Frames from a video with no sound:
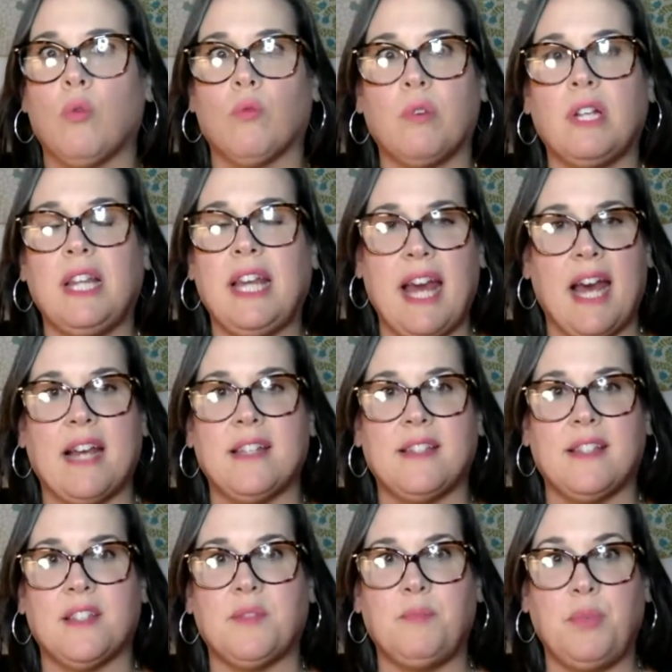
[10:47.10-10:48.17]
really has
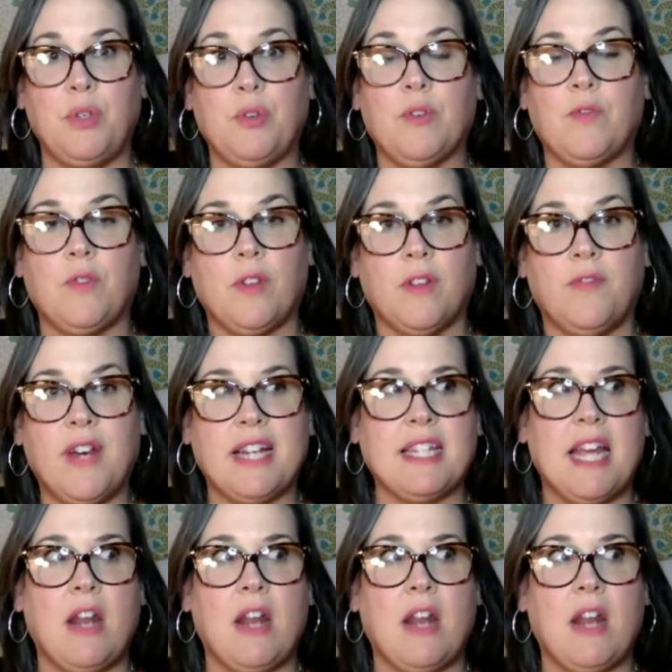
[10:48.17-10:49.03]
this beautiful effect.